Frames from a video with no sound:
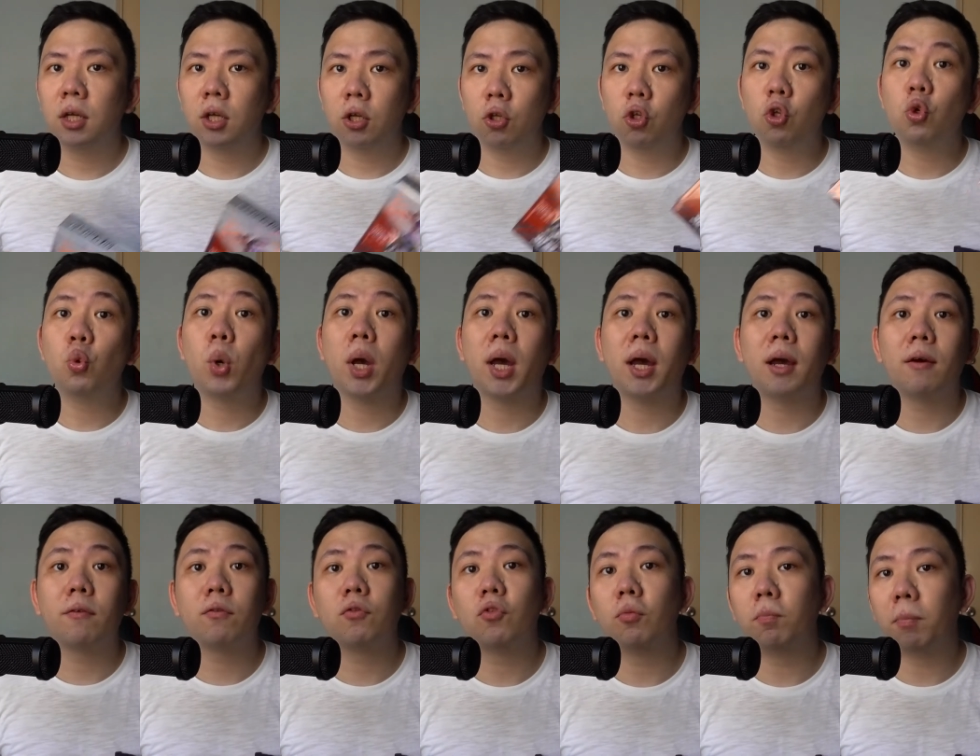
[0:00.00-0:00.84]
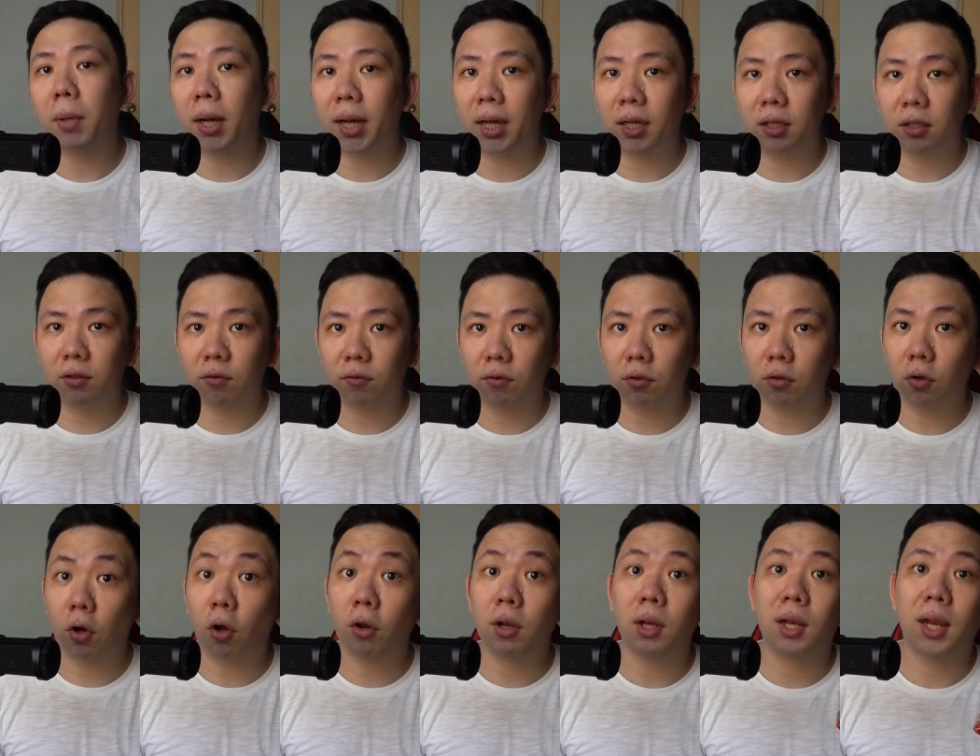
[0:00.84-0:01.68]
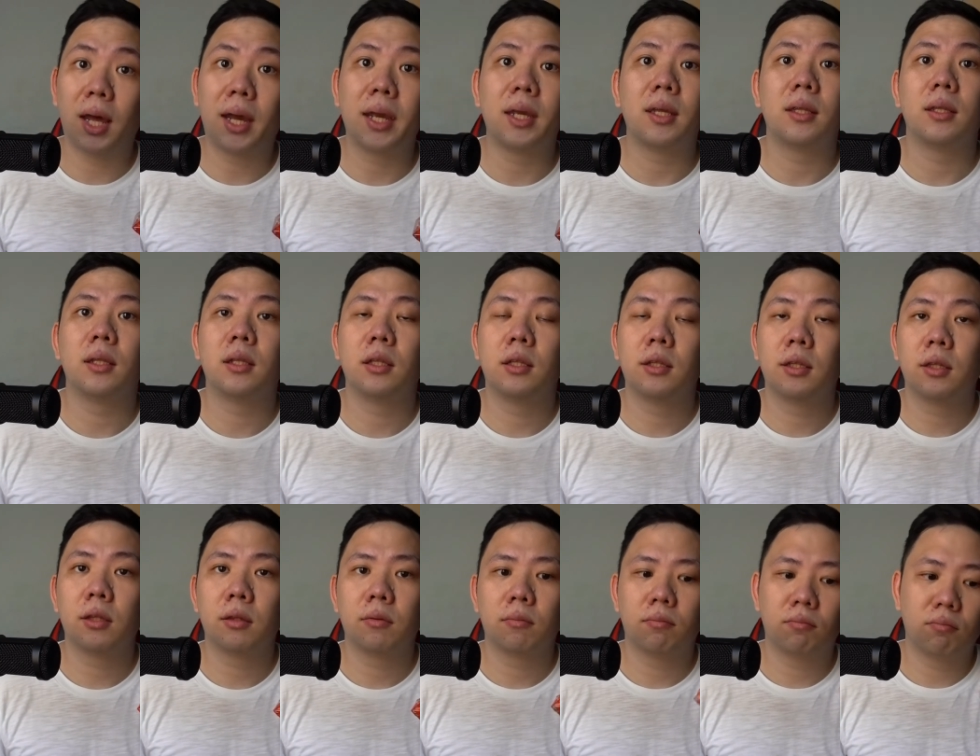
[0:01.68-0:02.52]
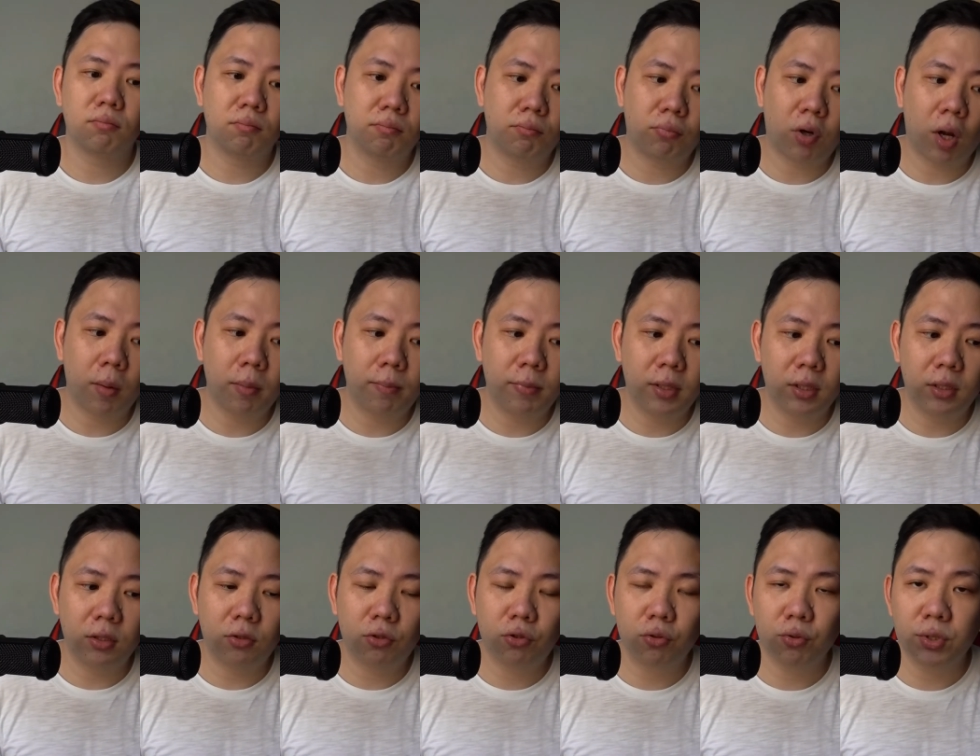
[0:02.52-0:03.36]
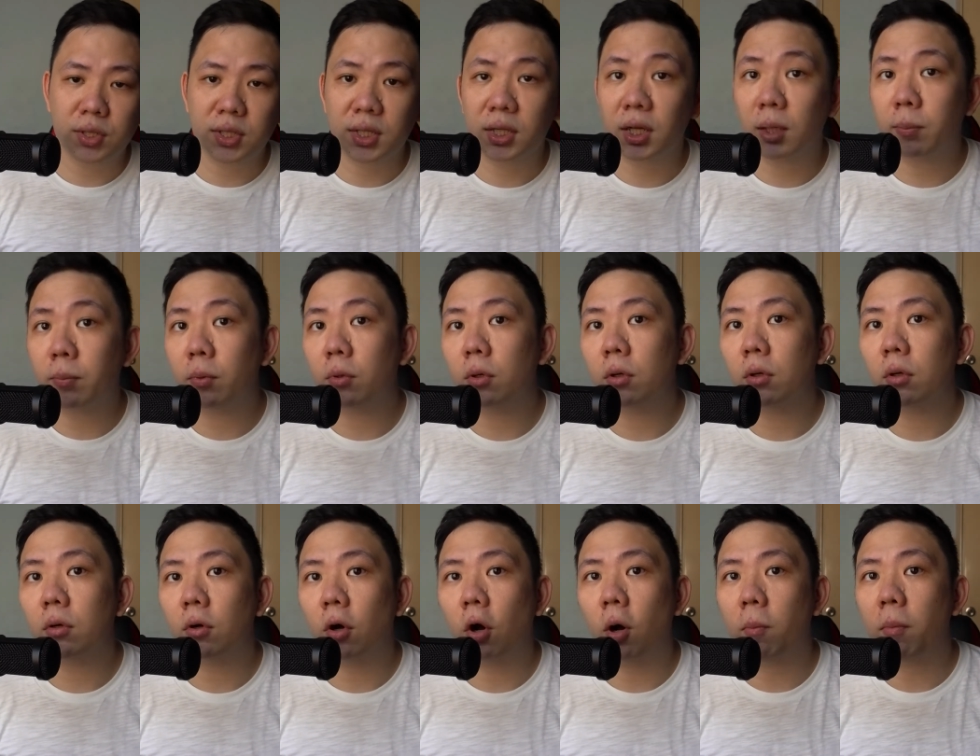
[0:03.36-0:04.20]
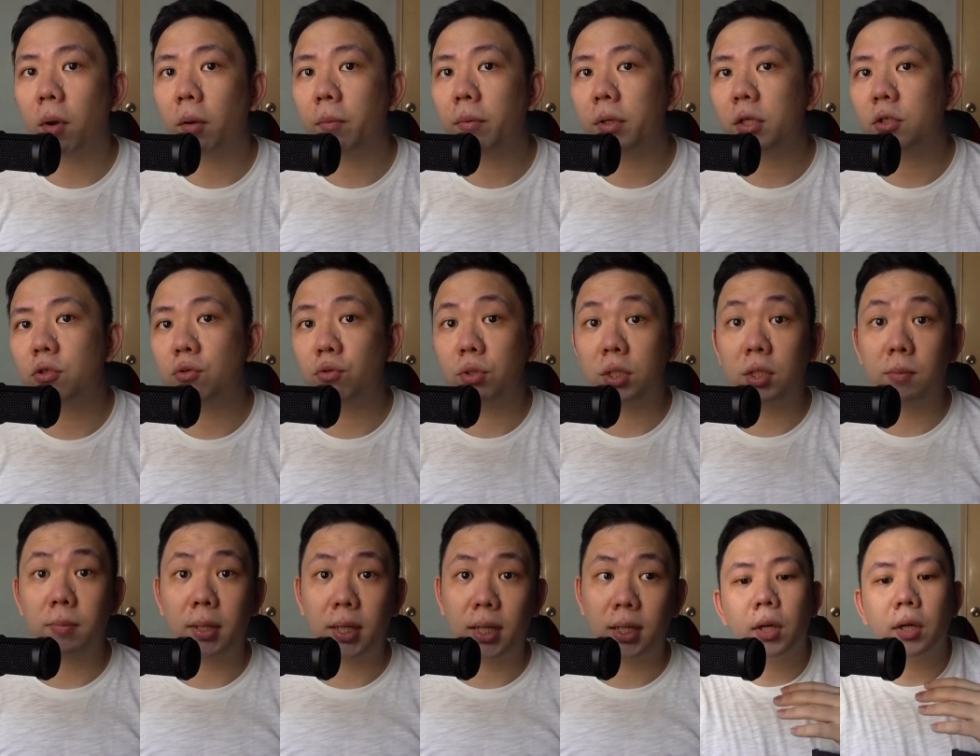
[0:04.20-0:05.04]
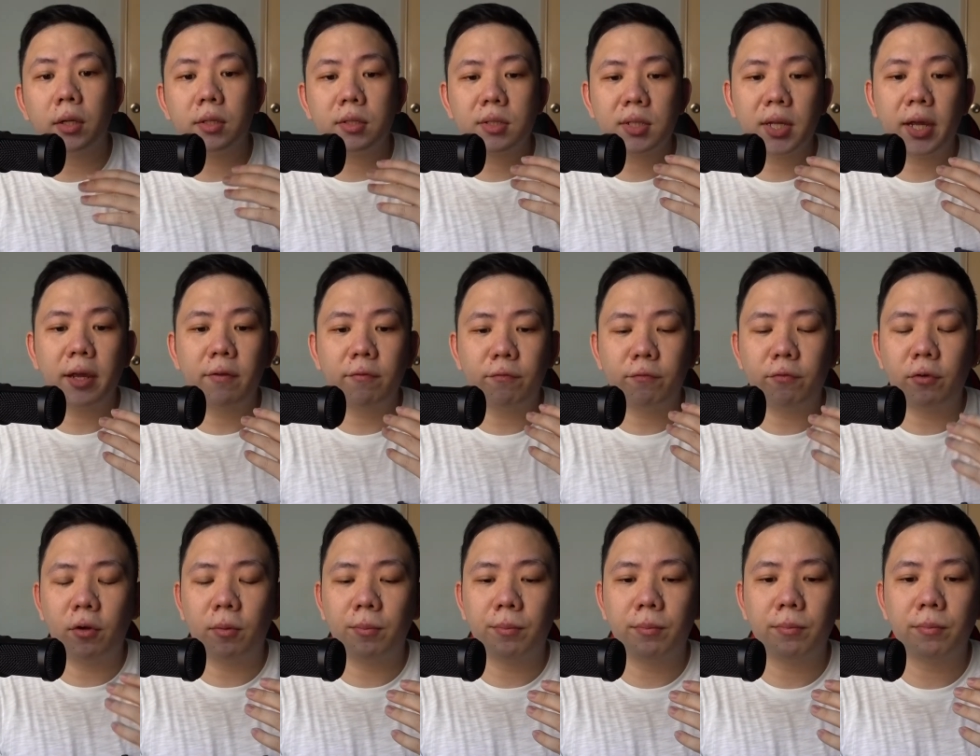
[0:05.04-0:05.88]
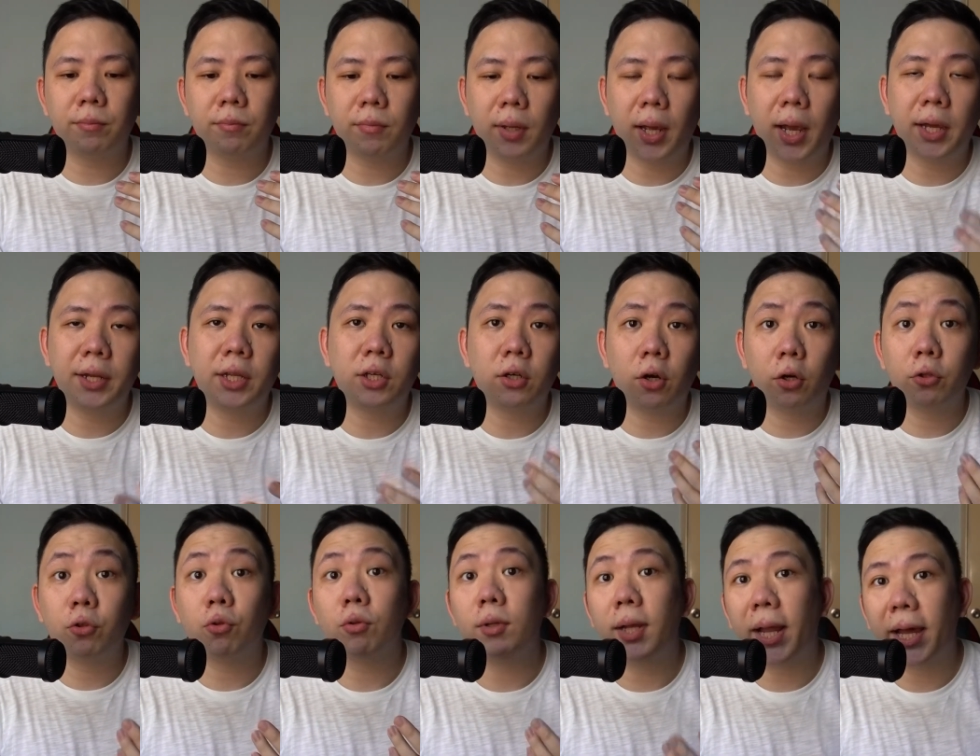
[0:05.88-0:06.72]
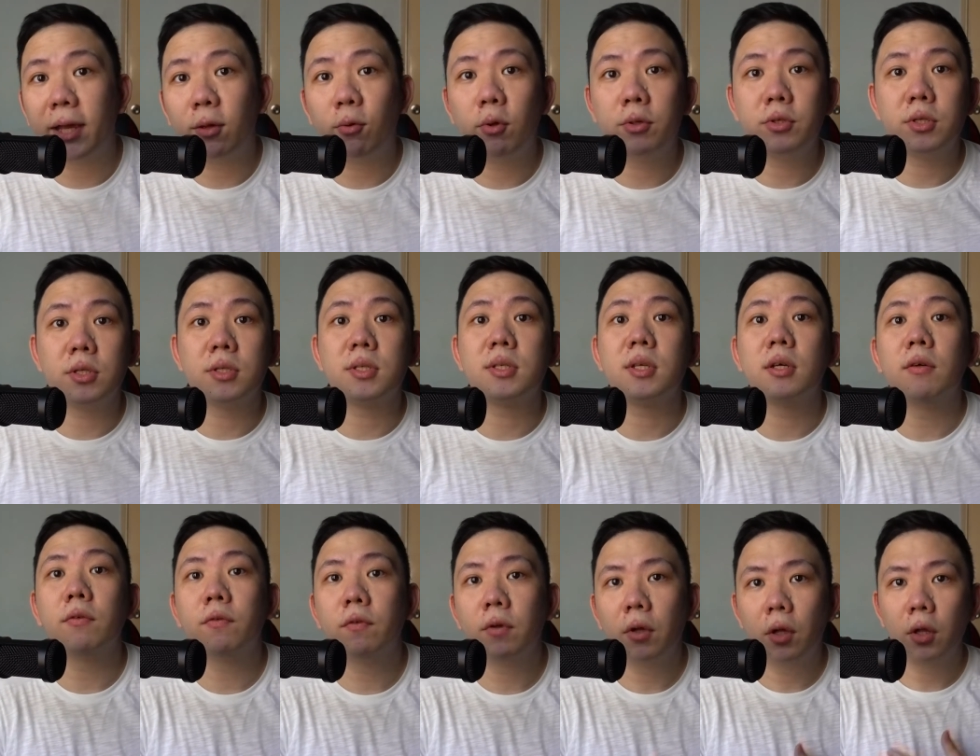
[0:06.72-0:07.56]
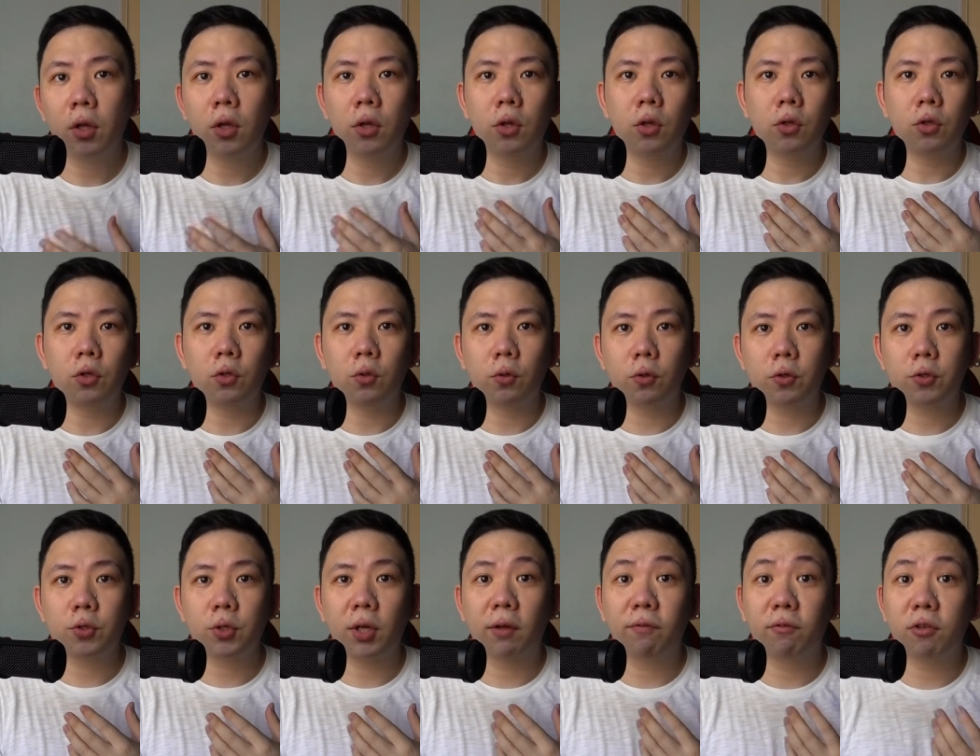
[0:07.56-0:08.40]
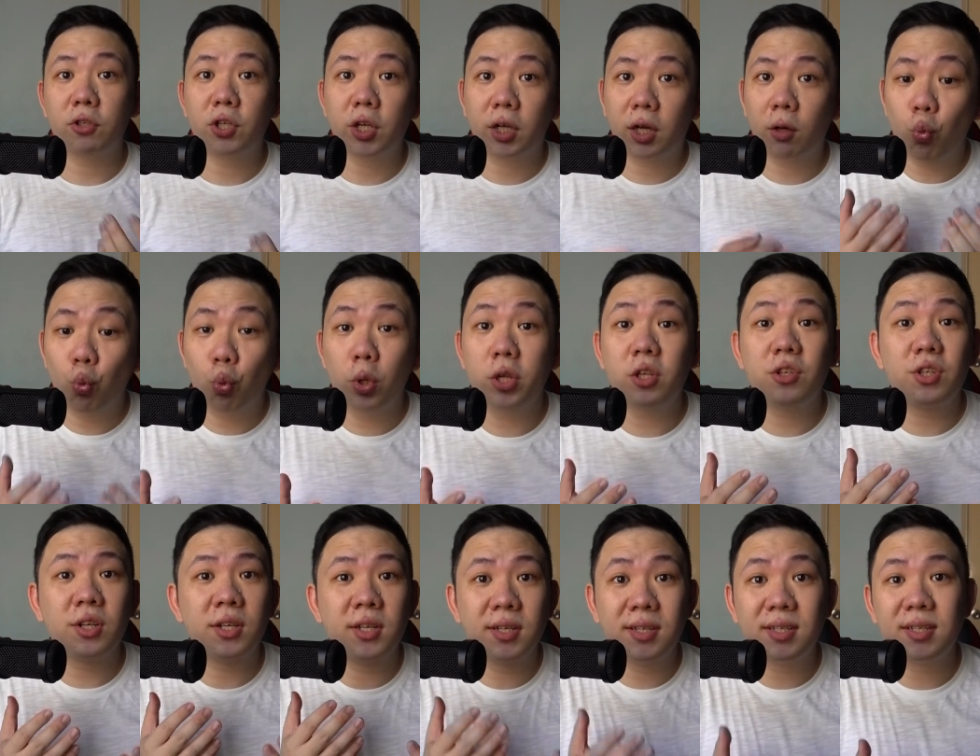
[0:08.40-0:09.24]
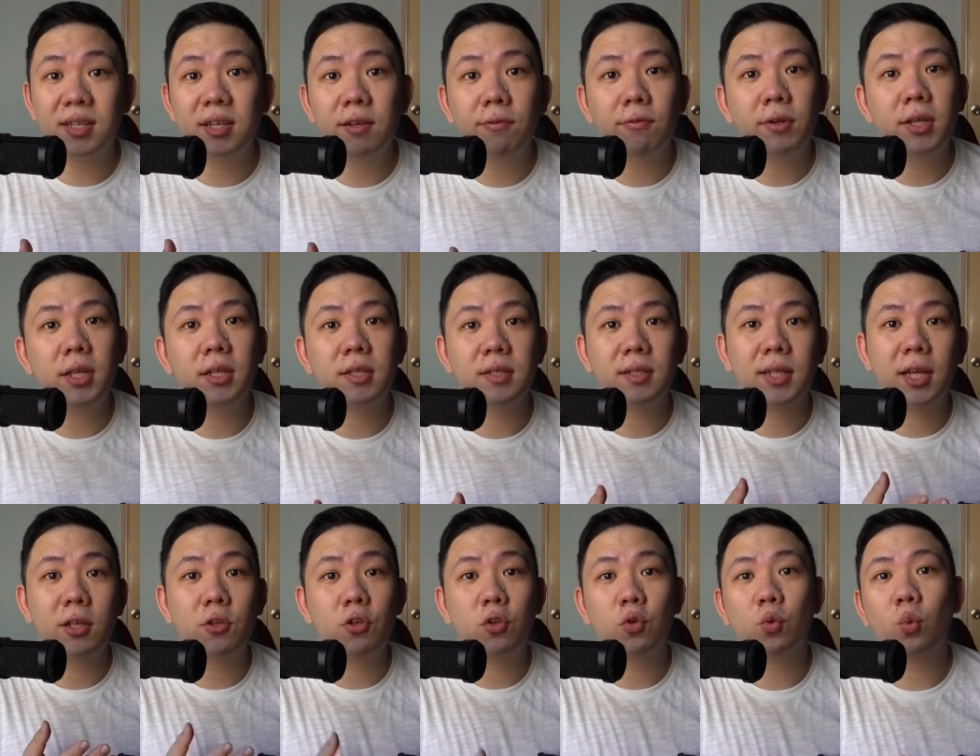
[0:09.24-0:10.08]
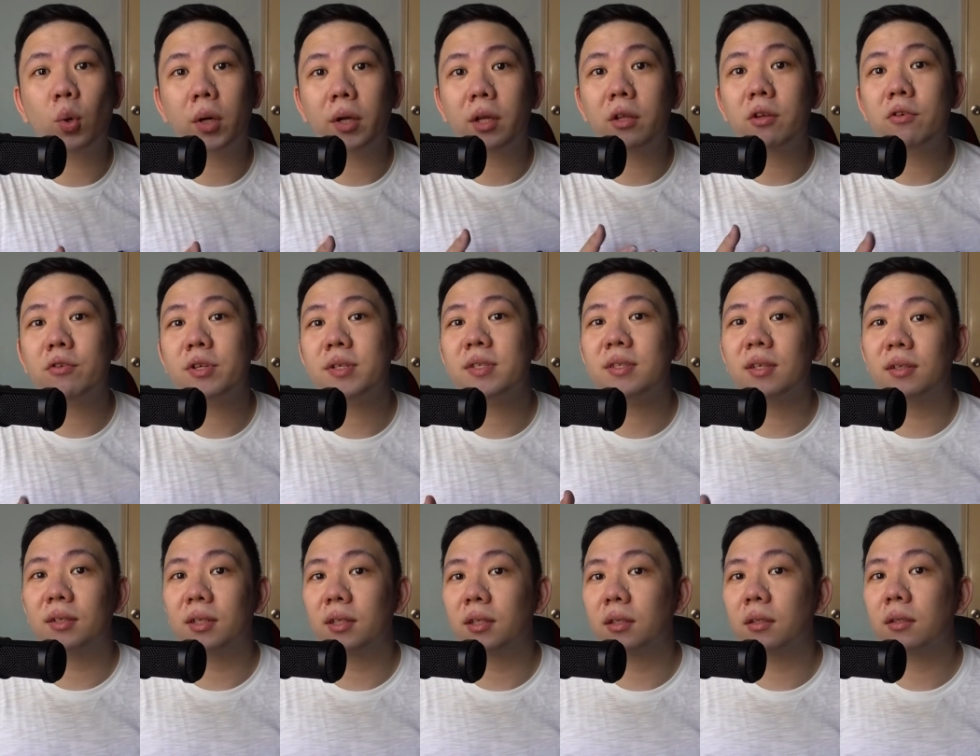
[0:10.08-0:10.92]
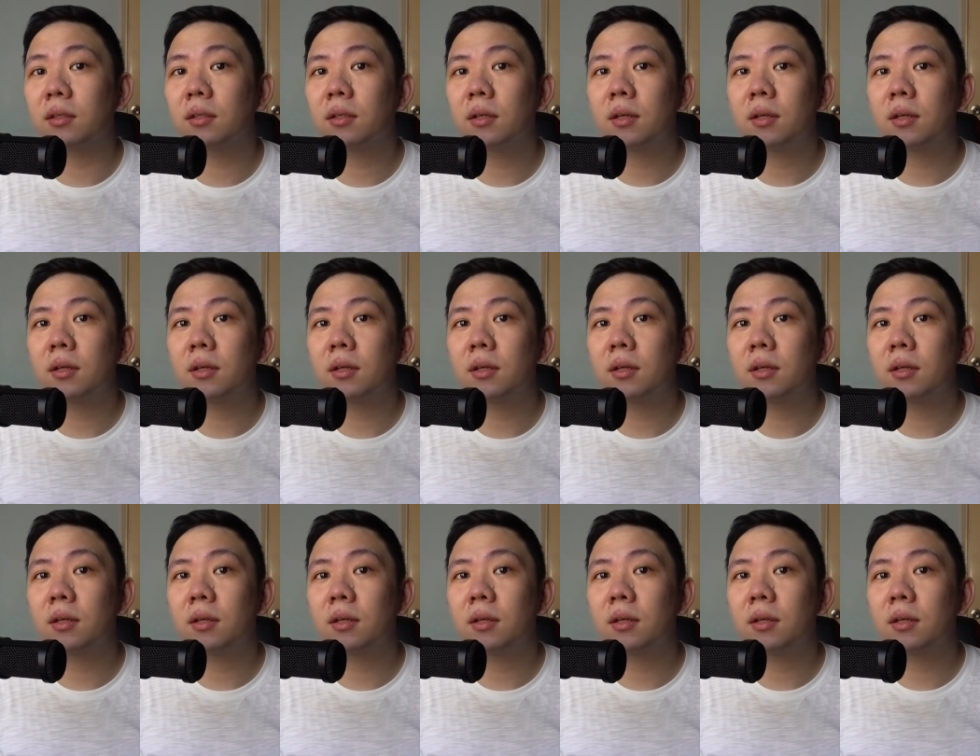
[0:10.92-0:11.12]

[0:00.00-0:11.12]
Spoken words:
You have to buy it online, probably through Singapore or probably through eBay. Aside from adding on to language itself, you also have to check out which series that you are interested in.